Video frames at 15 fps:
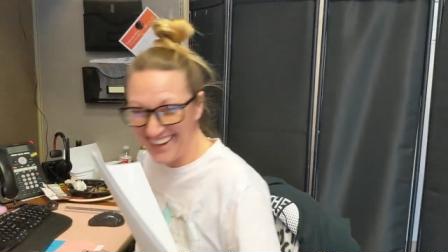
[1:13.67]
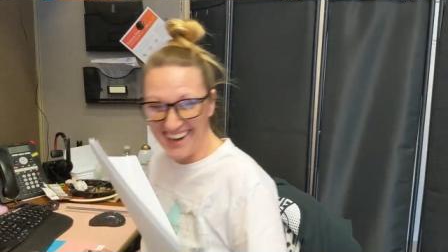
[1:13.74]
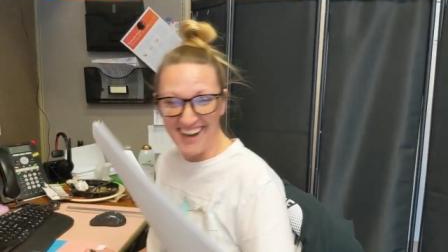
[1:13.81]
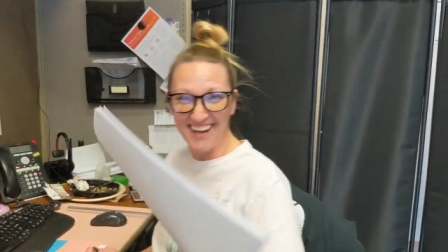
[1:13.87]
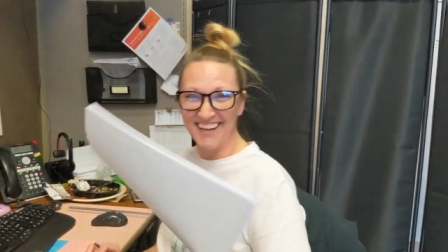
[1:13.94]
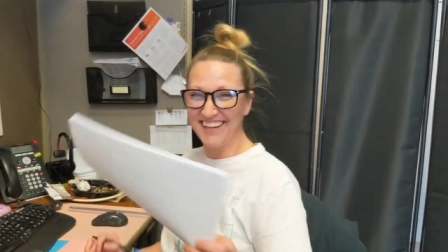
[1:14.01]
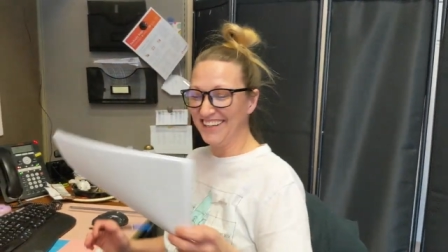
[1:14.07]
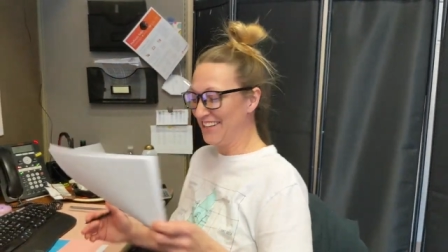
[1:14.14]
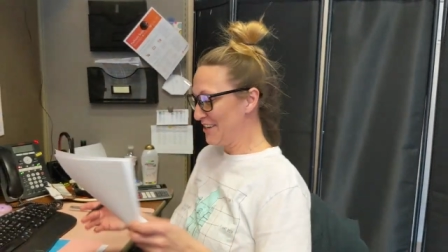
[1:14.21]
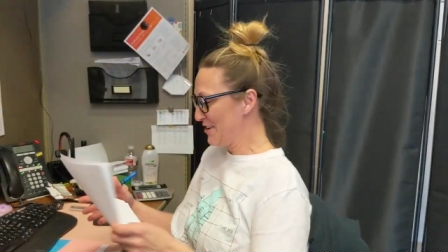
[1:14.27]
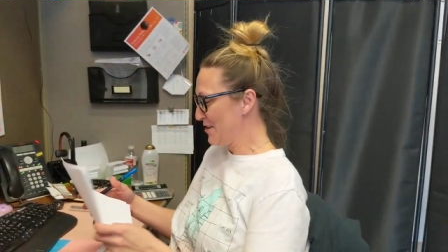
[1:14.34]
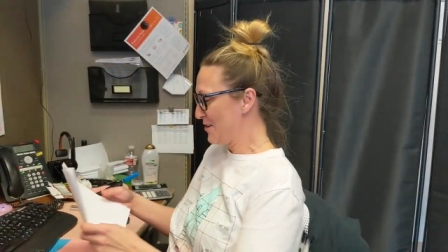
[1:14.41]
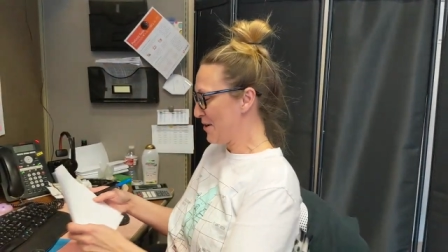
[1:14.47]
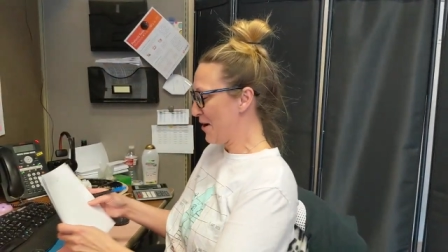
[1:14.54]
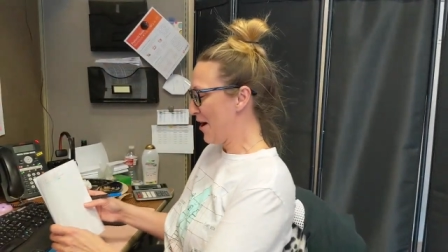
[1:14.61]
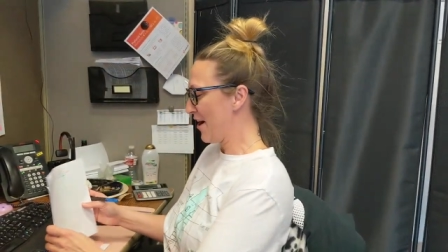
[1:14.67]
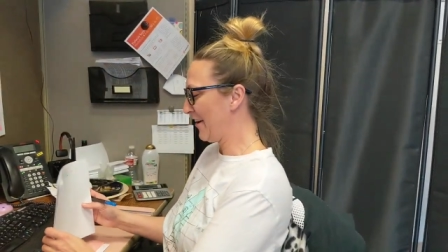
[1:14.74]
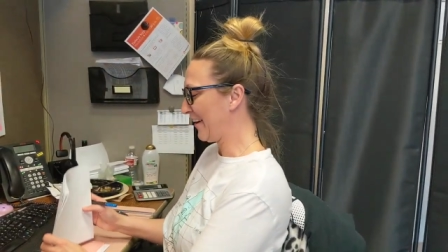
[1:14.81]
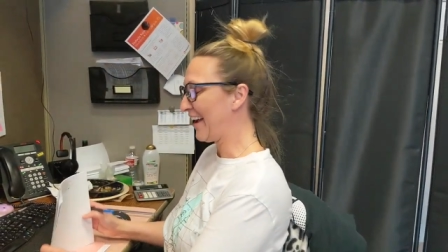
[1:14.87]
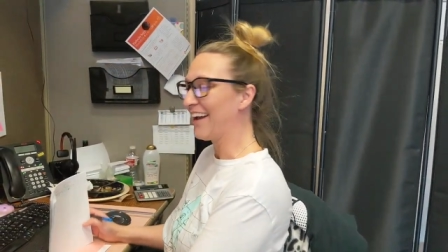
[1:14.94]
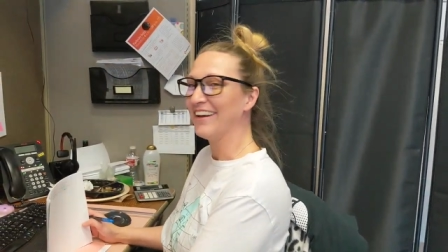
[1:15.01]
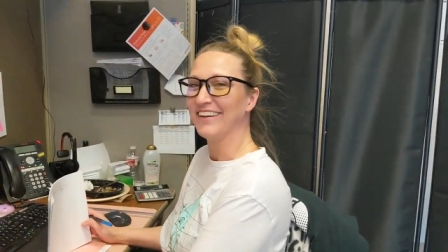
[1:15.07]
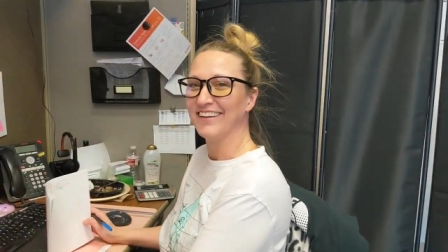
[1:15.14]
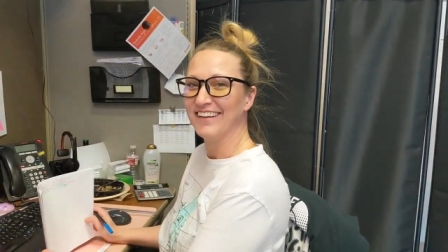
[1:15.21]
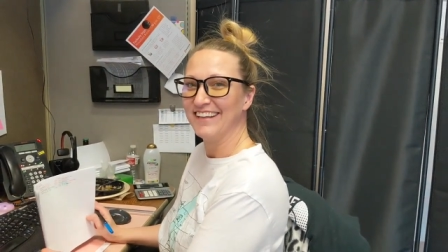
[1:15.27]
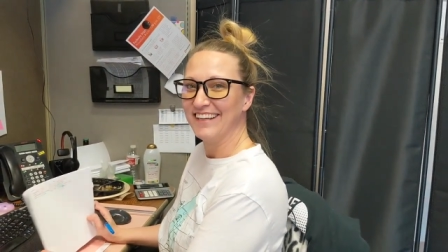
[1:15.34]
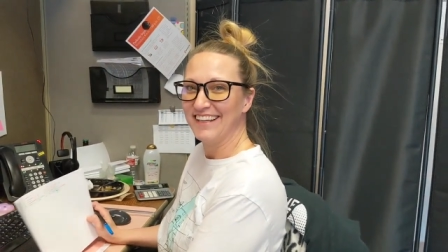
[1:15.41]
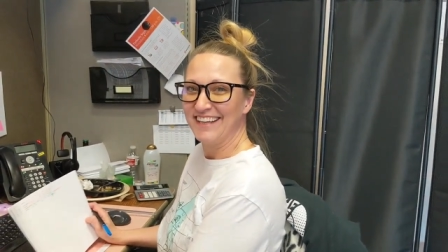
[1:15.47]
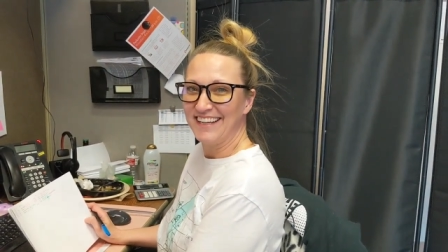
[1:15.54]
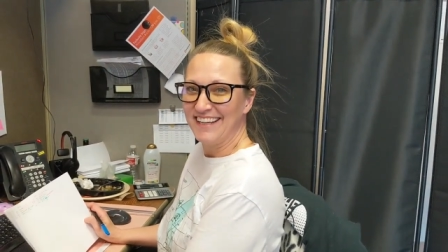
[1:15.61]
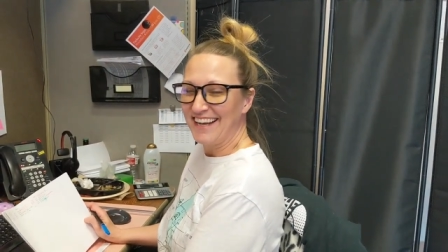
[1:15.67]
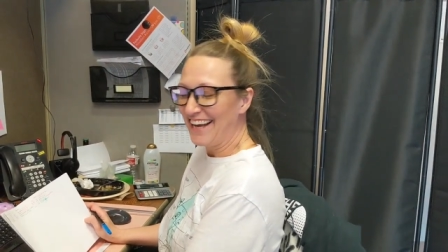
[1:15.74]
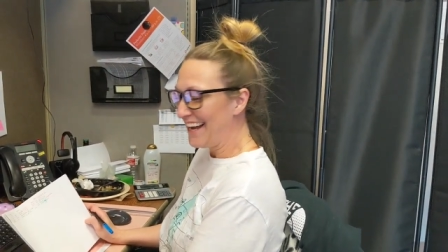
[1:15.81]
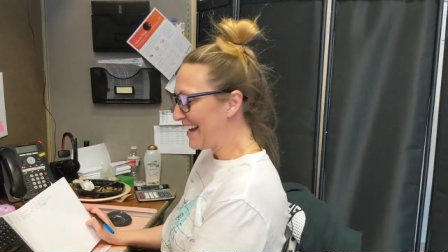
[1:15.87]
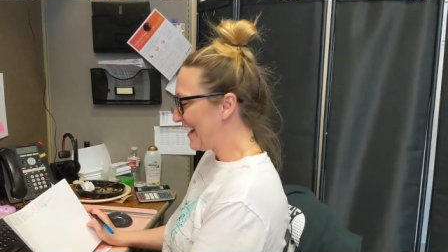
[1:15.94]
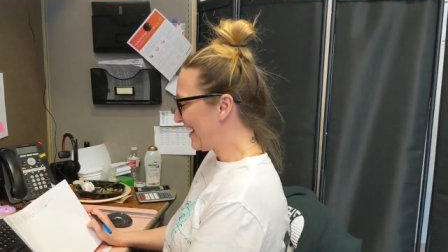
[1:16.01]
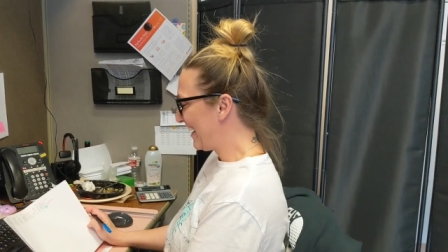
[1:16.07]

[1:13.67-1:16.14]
in payroll. Jessica in employee services. Jessica